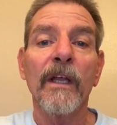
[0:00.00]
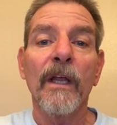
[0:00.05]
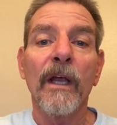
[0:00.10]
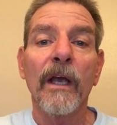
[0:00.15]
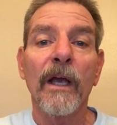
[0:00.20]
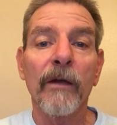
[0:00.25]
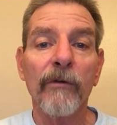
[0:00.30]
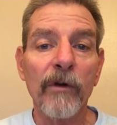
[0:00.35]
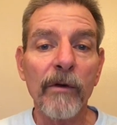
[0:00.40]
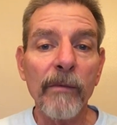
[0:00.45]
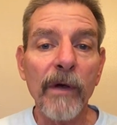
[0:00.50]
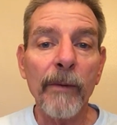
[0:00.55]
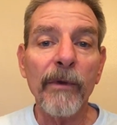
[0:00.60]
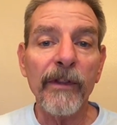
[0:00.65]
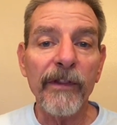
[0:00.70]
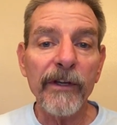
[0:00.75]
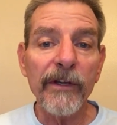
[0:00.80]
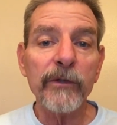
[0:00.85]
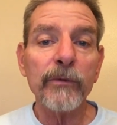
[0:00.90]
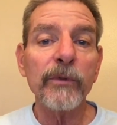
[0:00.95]
And remember,
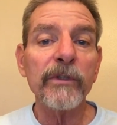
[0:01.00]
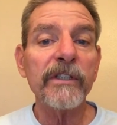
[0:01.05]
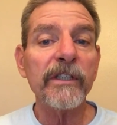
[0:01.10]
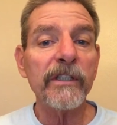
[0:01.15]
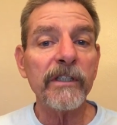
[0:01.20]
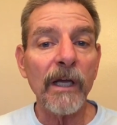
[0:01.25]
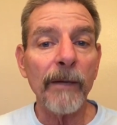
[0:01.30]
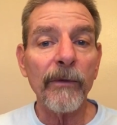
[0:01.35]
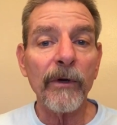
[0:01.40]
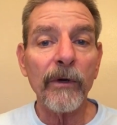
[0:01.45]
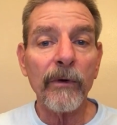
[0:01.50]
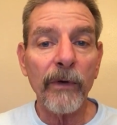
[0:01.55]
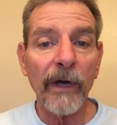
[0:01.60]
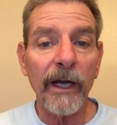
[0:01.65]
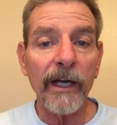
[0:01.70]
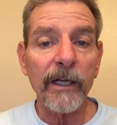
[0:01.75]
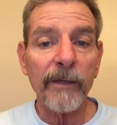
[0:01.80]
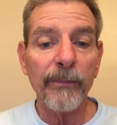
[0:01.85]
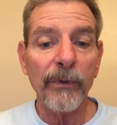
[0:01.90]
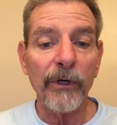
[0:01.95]
this was a
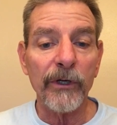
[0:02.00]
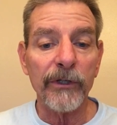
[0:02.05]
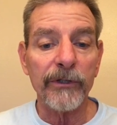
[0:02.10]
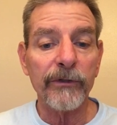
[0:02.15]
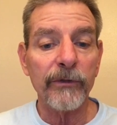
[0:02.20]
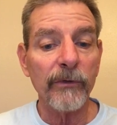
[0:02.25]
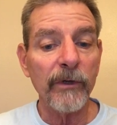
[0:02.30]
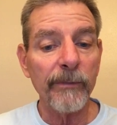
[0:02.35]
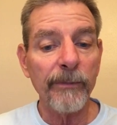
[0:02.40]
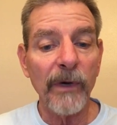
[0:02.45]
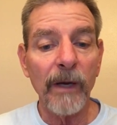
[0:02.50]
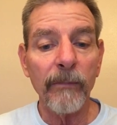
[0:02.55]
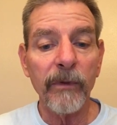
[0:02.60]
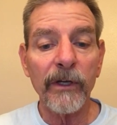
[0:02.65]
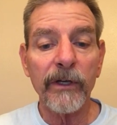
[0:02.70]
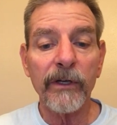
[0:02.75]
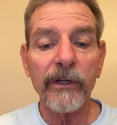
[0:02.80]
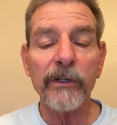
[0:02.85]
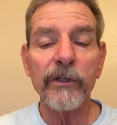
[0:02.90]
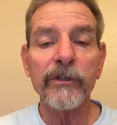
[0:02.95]
Democratic push. The
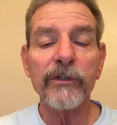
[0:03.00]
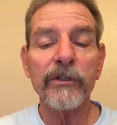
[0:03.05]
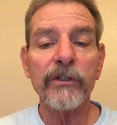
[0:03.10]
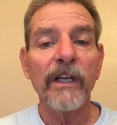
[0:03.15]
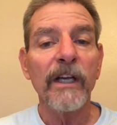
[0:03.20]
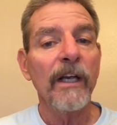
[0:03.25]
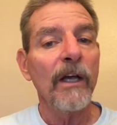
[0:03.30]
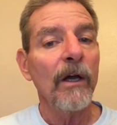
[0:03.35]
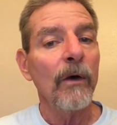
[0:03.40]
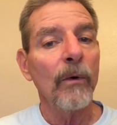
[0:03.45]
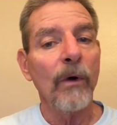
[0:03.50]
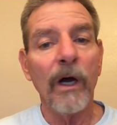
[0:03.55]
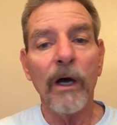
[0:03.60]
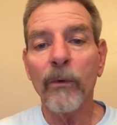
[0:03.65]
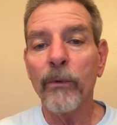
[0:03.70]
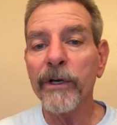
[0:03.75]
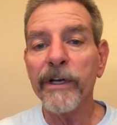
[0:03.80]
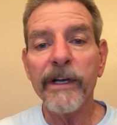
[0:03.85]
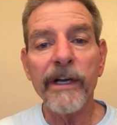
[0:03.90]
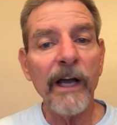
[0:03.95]
Republicans
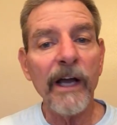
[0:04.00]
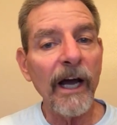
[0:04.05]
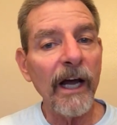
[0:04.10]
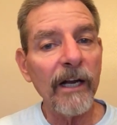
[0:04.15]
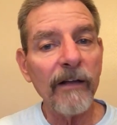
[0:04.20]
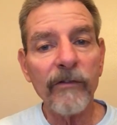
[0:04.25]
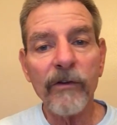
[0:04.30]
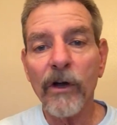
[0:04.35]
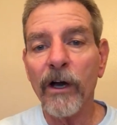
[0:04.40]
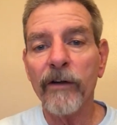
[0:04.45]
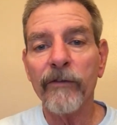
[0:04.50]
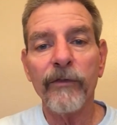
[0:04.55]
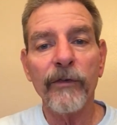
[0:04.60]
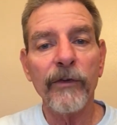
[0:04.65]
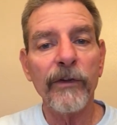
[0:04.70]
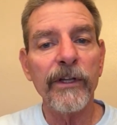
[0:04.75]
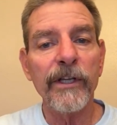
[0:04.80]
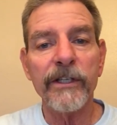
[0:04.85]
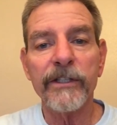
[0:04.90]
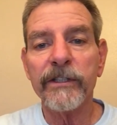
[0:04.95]
would not have gone for
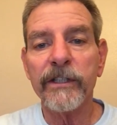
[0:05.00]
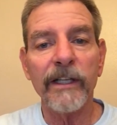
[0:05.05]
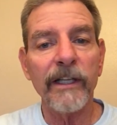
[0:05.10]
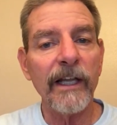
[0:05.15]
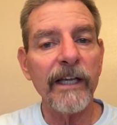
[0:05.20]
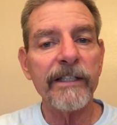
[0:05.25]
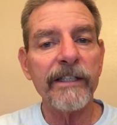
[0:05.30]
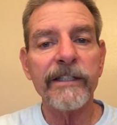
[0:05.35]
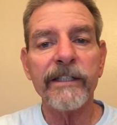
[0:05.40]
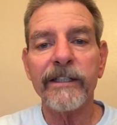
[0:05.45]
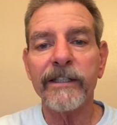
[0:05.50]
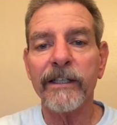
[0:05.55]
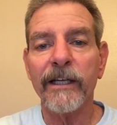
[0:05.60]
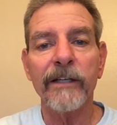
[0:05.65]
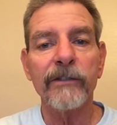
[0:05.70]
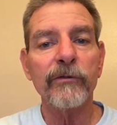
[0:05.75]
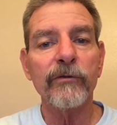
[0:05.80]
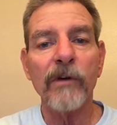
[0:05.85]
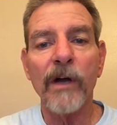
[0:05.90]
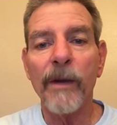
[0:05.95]
this unless
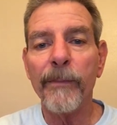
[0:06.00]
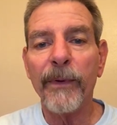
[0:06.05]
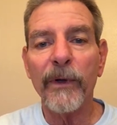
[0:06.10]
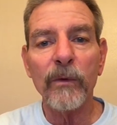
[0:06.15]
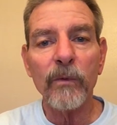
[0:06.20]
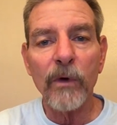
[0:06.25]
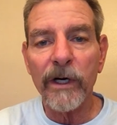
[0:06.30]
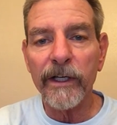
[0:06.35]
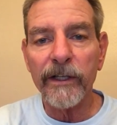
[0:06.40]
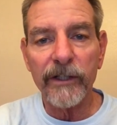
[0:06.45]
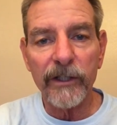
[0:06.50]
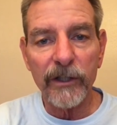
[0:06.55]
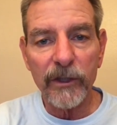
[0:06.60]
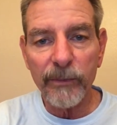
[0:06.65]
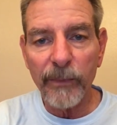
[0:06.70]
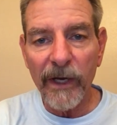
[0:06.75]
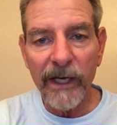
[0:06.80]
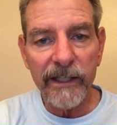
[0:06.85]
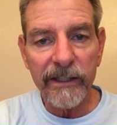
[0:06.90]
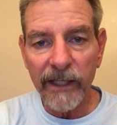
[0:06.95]
Trump had wanted the
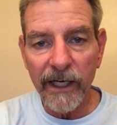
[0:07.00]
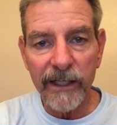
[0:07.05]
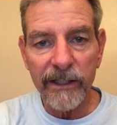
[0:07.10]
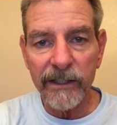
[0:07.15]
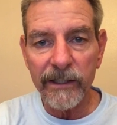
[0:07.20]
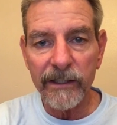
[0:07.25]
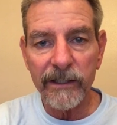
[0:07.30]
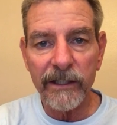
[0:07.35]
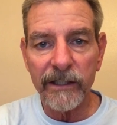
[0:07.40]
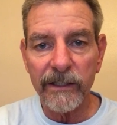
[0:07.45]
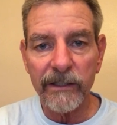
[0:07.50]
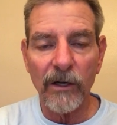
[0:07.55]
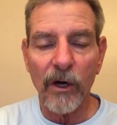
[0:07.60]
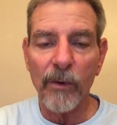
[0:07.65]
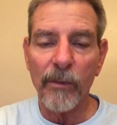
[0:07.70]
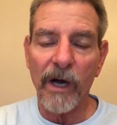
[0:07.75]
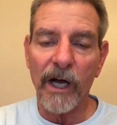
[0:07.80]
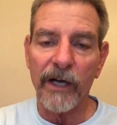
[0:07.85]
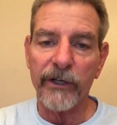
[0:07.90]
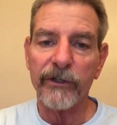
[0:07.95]
space agency
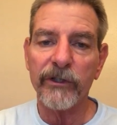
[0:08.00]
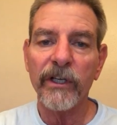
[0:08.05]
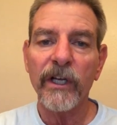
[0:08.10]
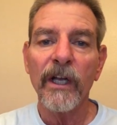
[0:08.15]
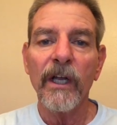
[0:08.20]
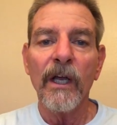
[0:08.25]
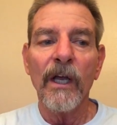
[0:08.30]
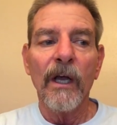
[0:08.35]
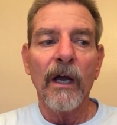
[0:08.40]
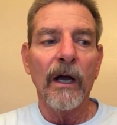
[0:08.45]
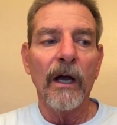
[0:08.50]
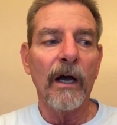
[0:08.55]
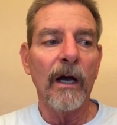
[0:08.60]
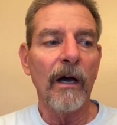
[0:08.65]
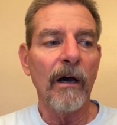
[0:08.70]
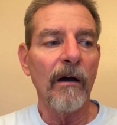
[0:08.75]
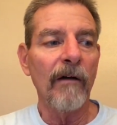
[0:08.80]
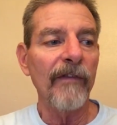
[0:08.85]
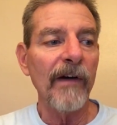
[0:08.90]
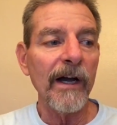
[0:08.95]
so much.
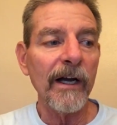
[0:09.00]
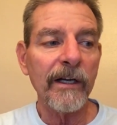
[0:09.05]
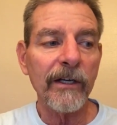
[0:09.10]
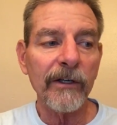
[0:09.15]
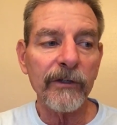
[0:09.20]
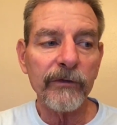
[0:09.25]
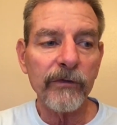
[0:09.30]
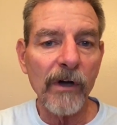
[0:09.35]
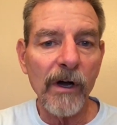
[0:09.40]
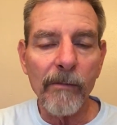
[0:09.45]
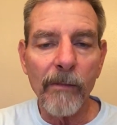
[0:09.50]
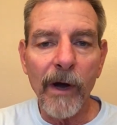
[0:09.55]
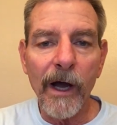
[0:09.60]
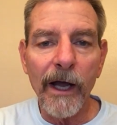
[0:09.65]
Ivanka Trump